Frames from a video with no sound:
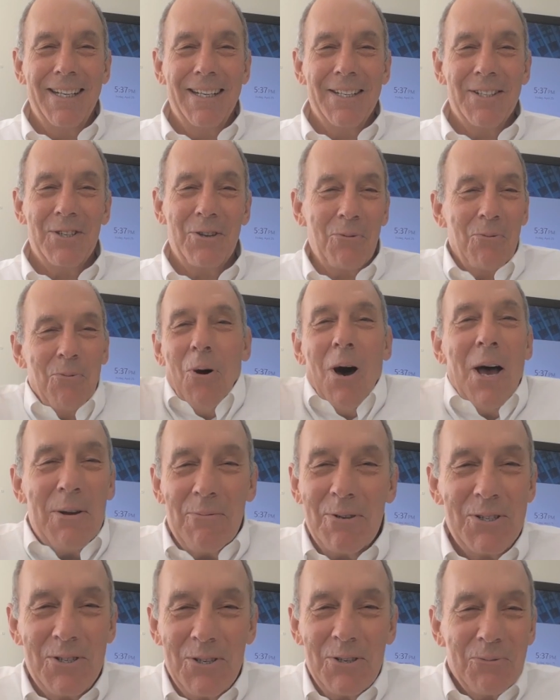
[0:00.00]
So why
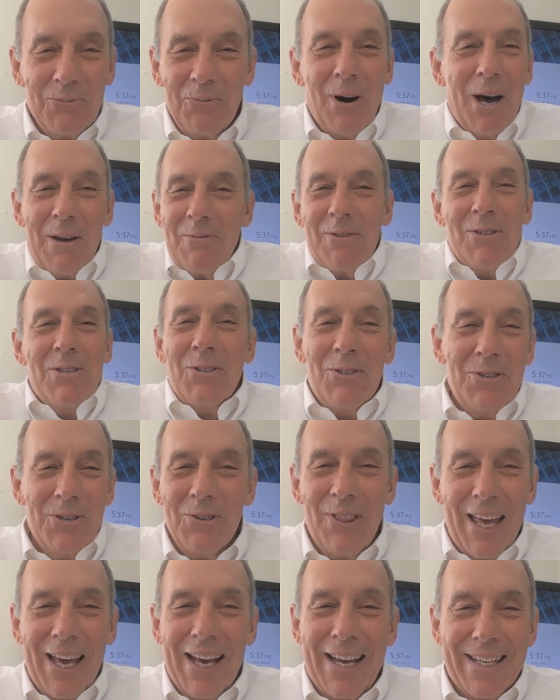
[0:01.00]
would you
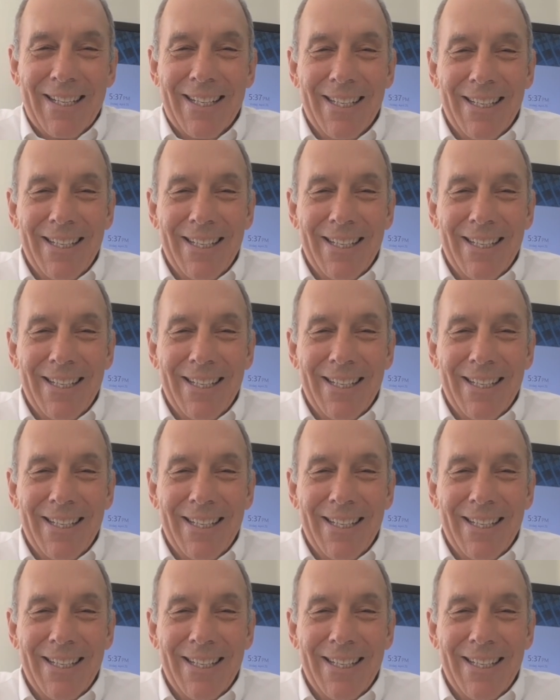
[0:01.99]
do that?